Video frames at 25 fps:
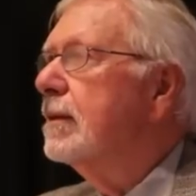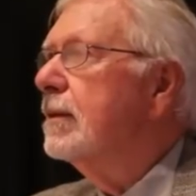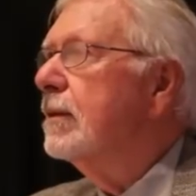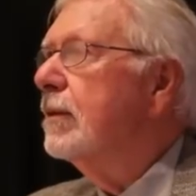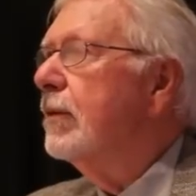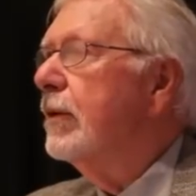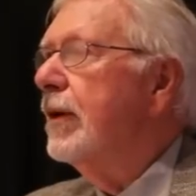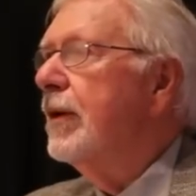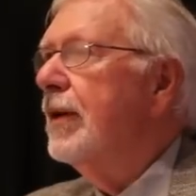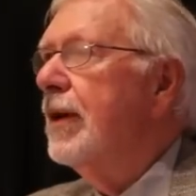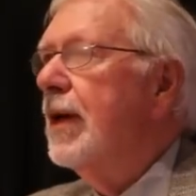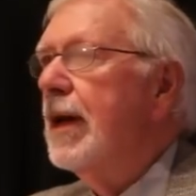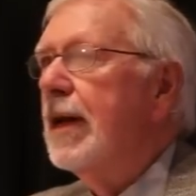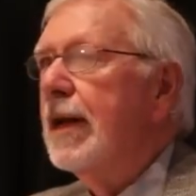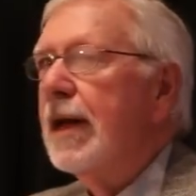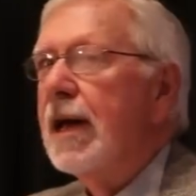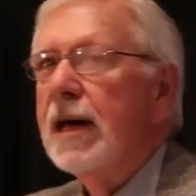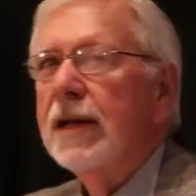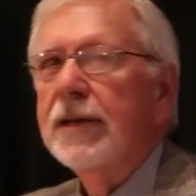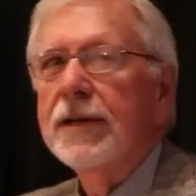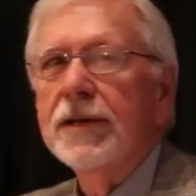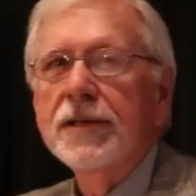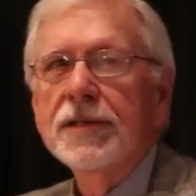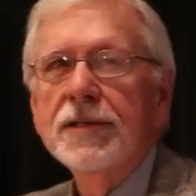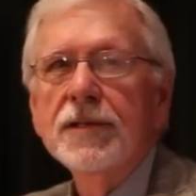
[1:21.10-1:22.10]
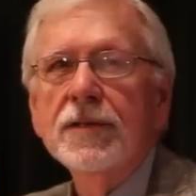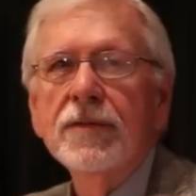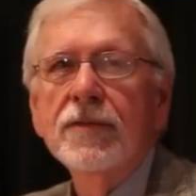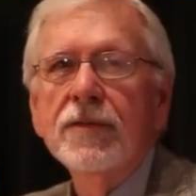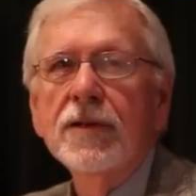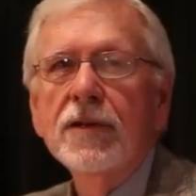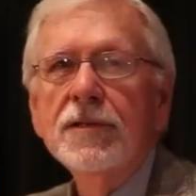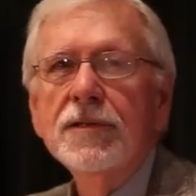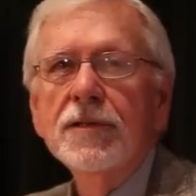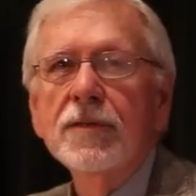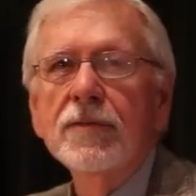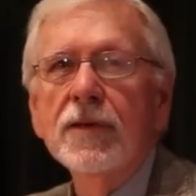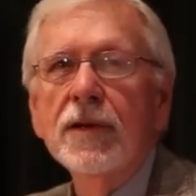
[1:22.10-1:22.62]
Well, you're not honest,
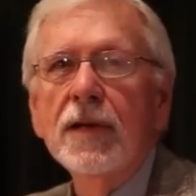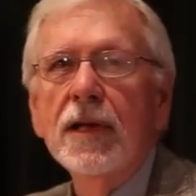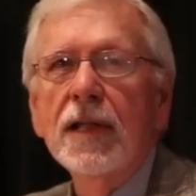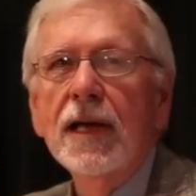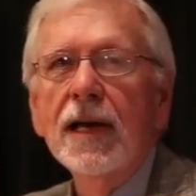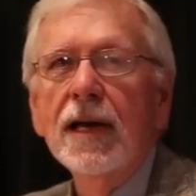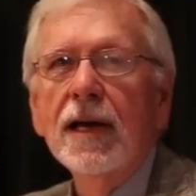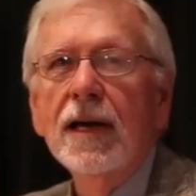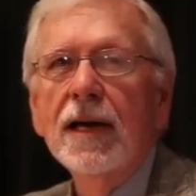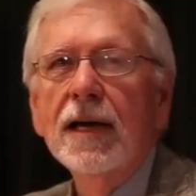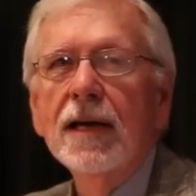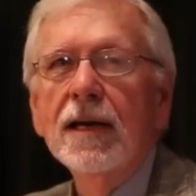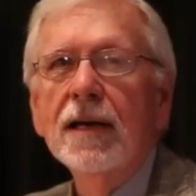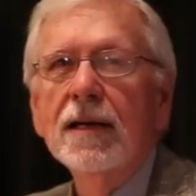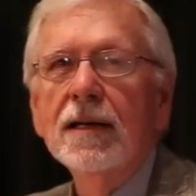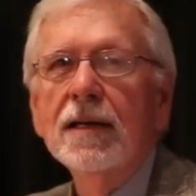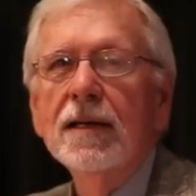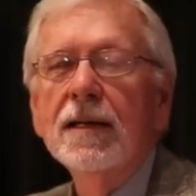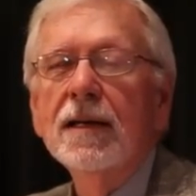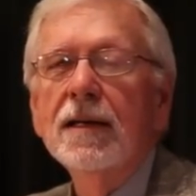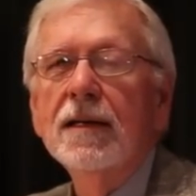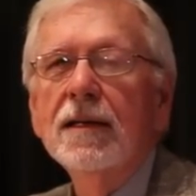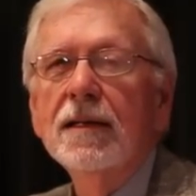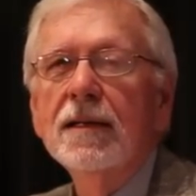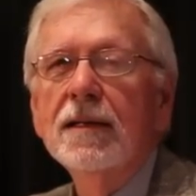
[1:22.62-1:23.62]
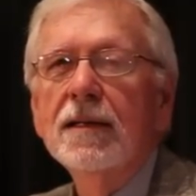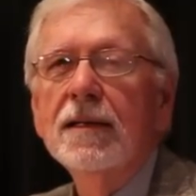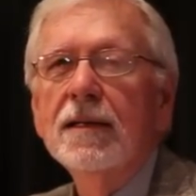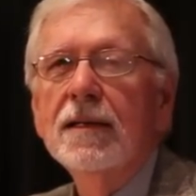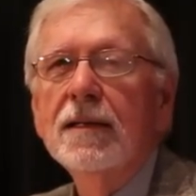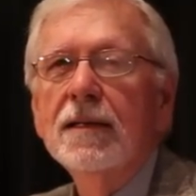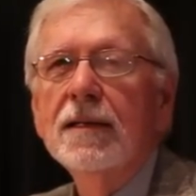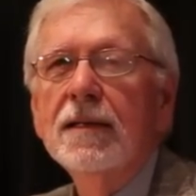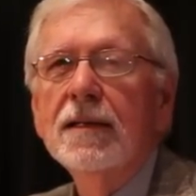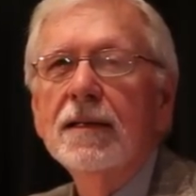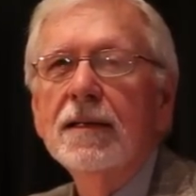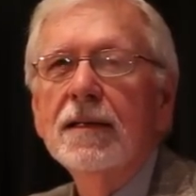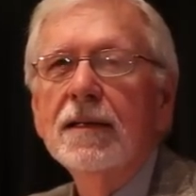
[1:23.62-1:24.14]
first of all. I, I,
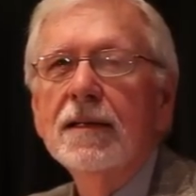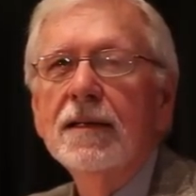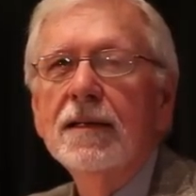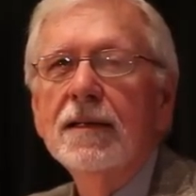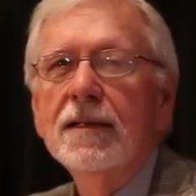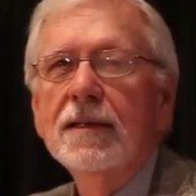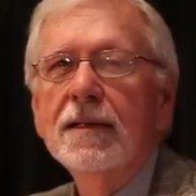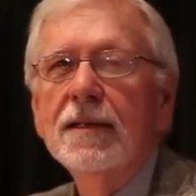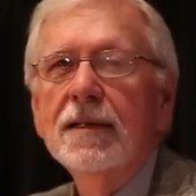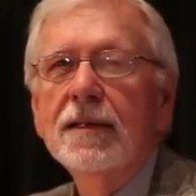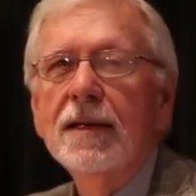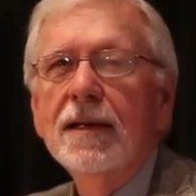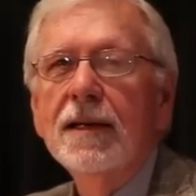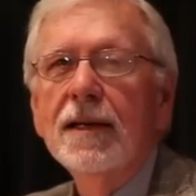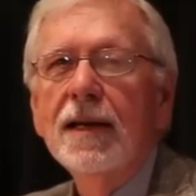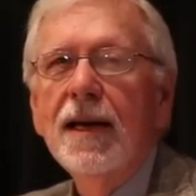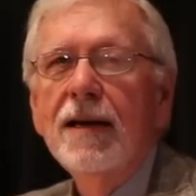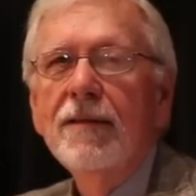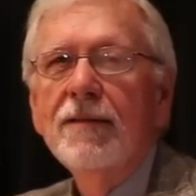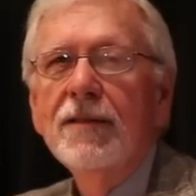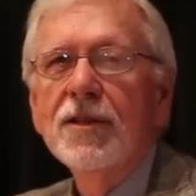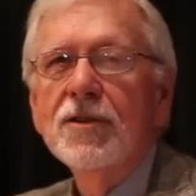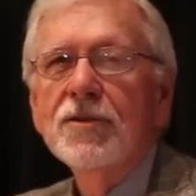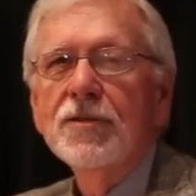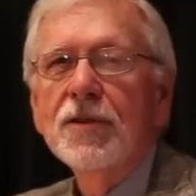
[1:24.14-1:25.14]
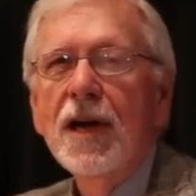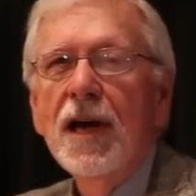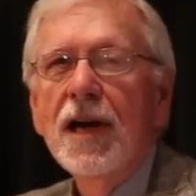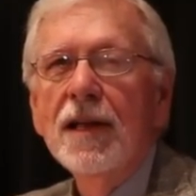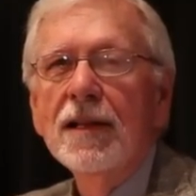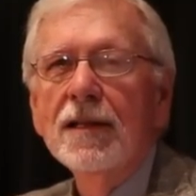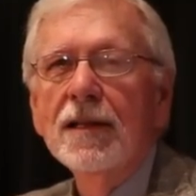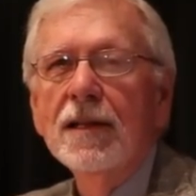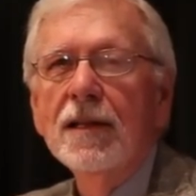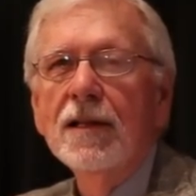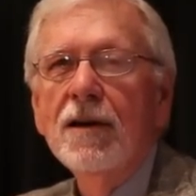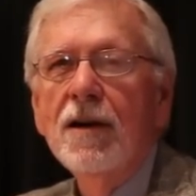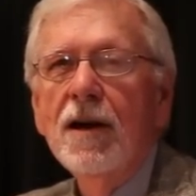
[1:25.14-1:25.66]
I have to try a
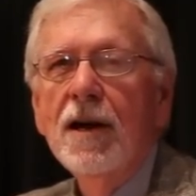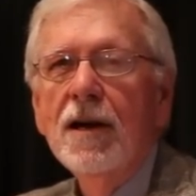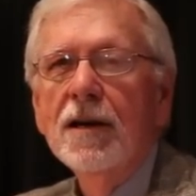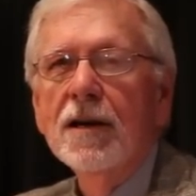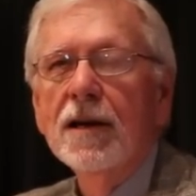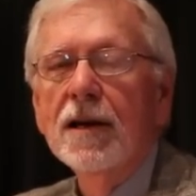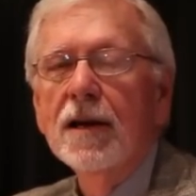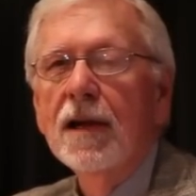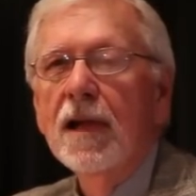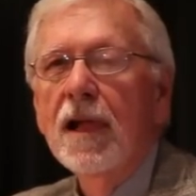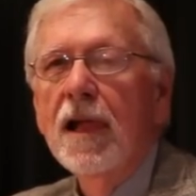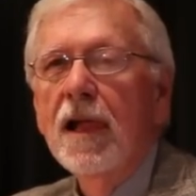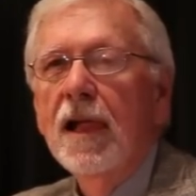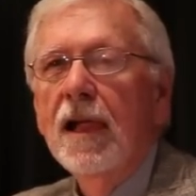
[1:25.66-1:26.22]
little harder.